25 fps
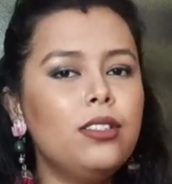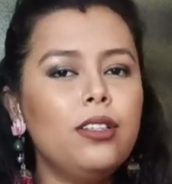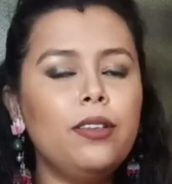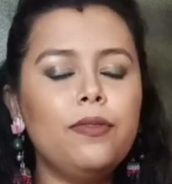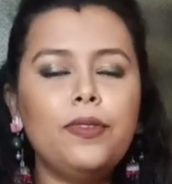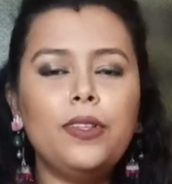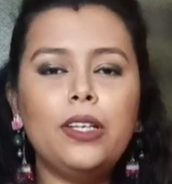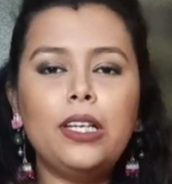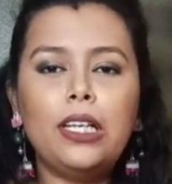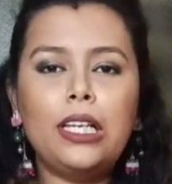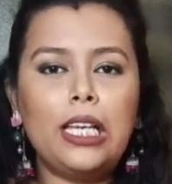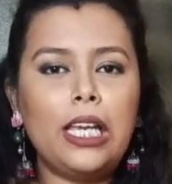
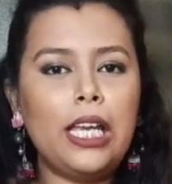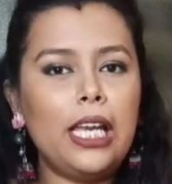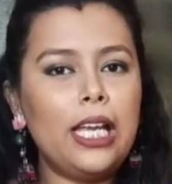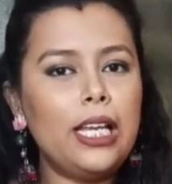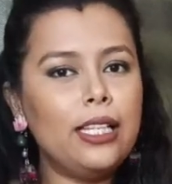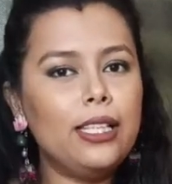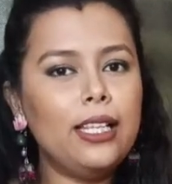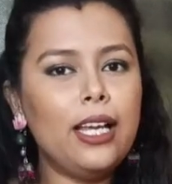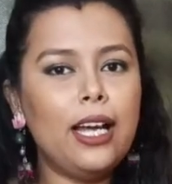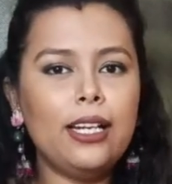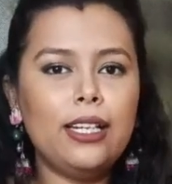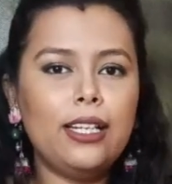of the
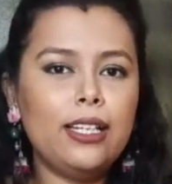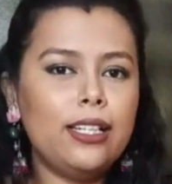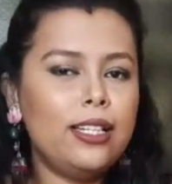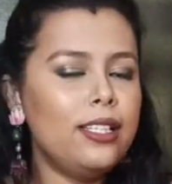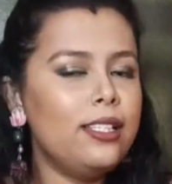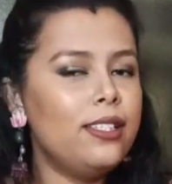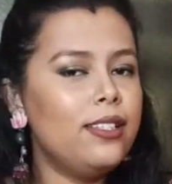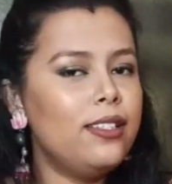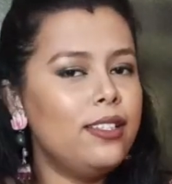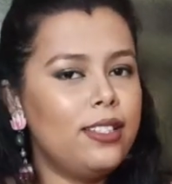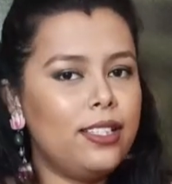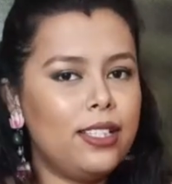heat that it
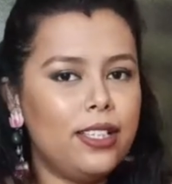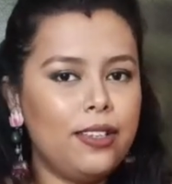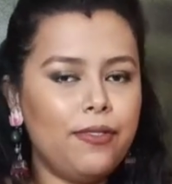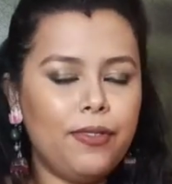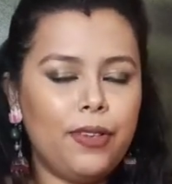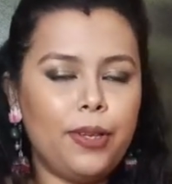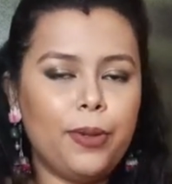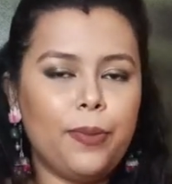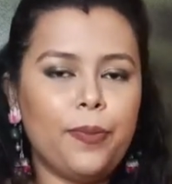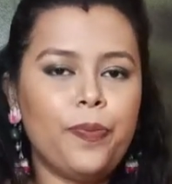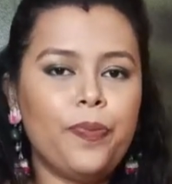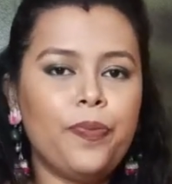is
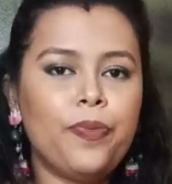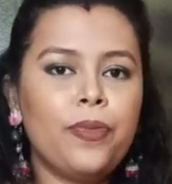receiving.